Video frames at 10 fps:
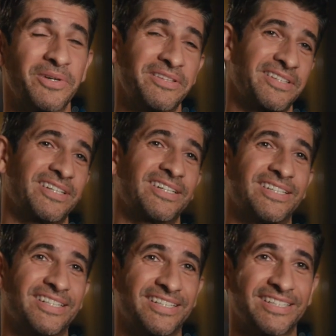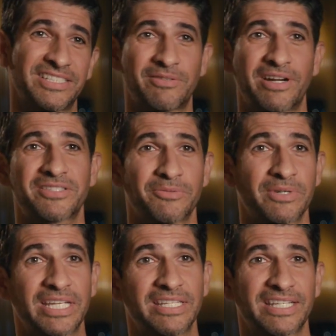with our director
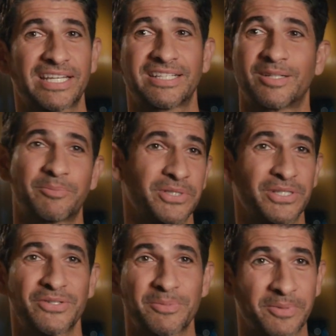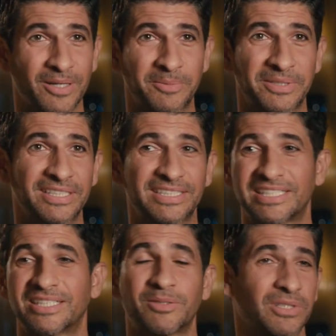Reed and our producer Barbara
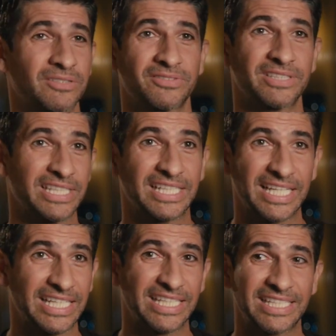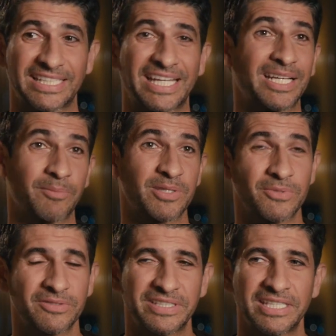and our wonderful leading lady heading up this
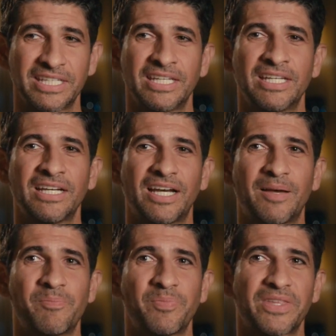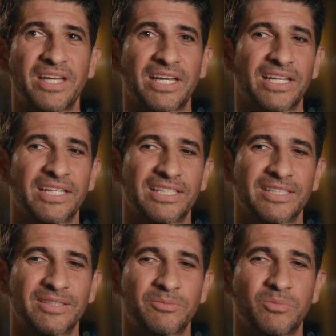movie.
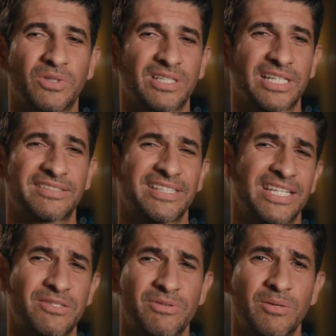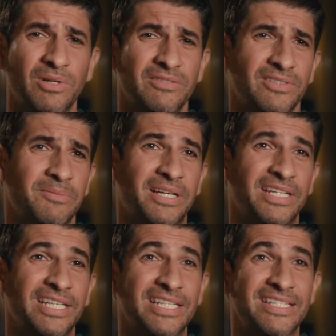What I think is really wonderful
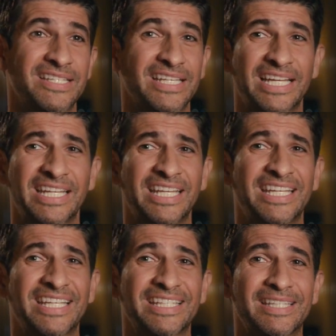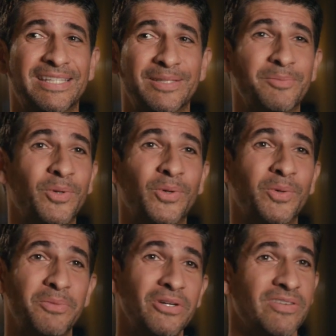about it is that the
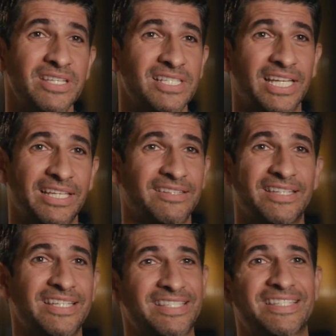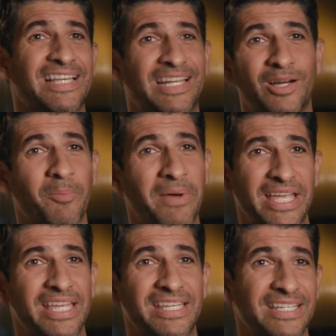more movies like this that are
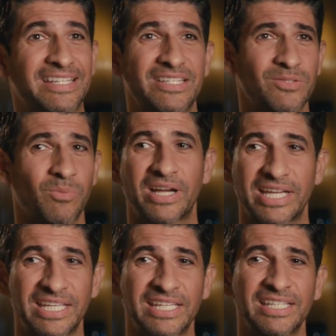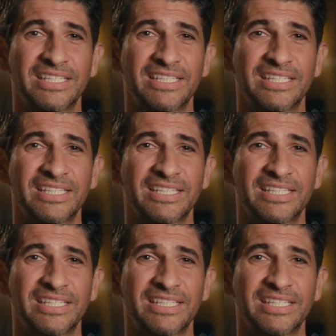made in this way,